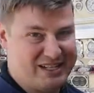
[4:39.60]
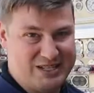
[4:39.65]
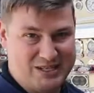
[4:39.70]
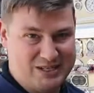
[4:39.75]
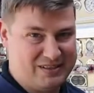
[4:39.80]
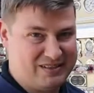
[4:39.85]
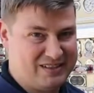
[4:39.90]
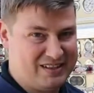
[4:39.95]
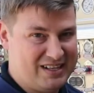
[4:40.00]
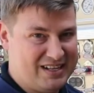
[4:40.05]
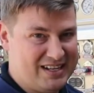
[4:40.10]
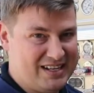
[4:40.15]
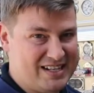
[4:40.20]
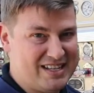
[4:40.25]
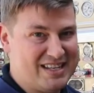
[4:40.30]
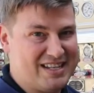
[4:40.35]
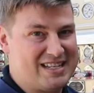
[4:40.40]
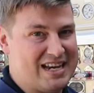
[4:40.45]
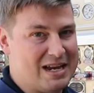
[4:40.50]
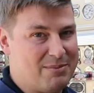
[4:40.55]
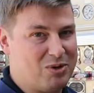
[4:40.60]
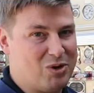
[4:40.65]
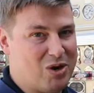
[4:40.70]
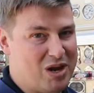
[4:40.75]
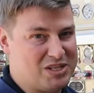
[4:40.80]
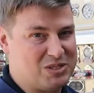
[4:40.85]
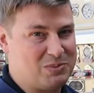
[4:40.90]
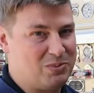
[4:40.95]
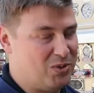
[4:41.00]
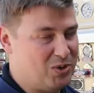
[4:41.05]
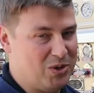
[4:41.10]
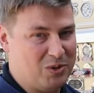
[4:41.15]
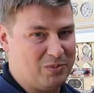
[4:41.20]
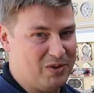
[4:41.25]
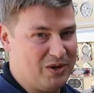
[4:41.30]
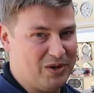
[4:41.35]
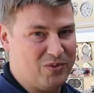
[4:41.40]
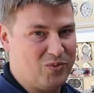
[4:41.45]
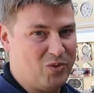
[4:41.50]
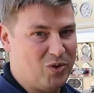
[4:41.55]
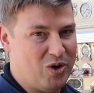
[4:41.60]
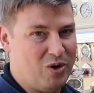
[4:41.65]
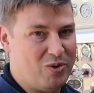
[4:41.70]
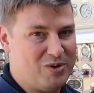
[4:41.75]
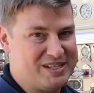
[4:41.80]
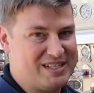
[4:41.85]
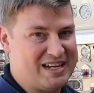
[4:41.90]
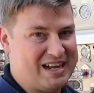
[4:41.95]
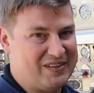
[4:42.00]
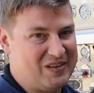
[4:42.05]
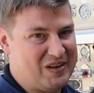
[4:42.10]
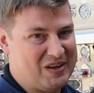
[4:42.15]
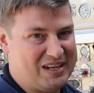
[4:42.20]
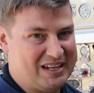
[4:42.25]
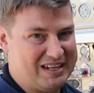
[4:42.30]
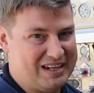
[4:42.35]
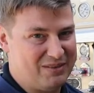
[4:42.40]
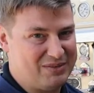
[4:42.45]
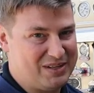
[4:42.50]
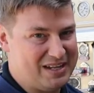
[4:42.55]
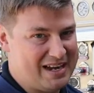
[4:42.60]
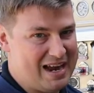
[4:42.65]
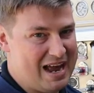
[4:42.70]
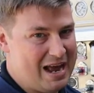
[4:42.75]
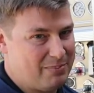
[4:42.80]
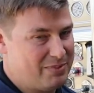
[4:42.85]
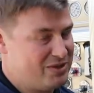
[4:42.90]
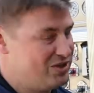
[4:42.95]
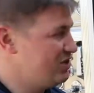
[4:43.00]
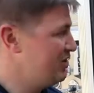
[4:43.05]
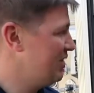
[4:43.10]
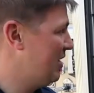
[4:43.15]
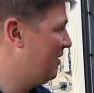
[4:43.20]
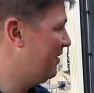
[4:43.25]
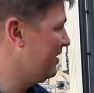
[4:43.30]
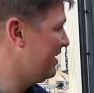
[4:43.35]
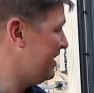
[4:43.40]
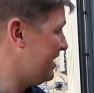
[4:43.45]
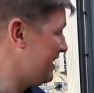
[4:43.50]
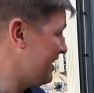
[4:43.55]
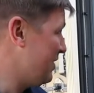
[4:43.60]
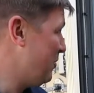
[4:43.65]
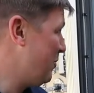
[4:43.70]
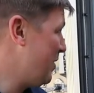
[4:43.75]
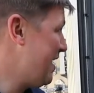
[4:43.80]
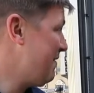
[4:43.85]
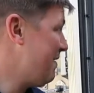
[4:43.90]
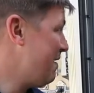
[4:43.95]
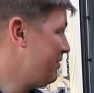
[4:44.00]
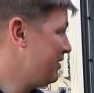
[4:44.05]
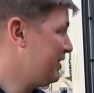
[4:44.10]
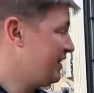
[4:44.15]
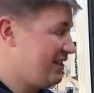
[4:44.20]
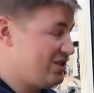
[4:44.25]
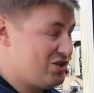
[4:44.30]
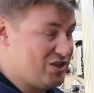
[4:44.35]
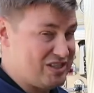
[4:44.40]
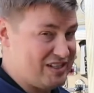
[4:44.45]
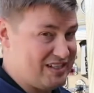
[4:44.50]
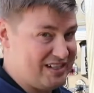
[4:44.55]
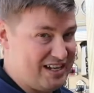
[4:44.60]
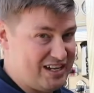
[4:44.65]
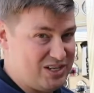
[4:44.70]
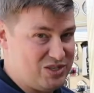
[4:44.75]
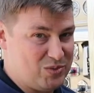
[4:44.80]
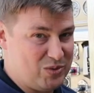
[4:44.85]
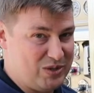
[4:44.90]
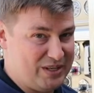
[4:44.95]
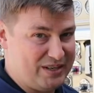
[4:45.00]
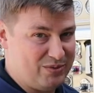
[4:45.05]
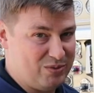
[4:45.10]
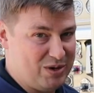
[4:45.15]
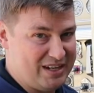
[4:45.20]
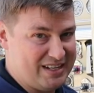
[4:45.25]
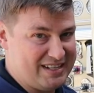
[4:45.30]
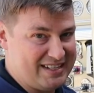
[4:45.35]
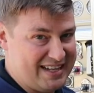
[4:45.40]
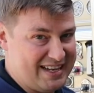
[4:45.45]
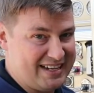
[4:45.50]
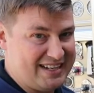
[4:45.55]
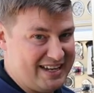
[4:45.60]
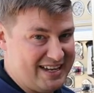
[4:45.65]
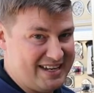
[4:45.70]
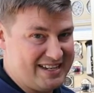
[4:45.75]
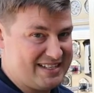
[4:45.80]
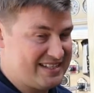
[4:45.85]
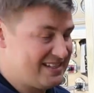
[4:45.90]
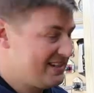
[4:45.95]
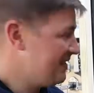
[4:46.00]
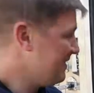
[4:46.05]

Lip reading: it's the same across the board, but we're always not lucky enough that it happens. So we have everything just in case we run into that case.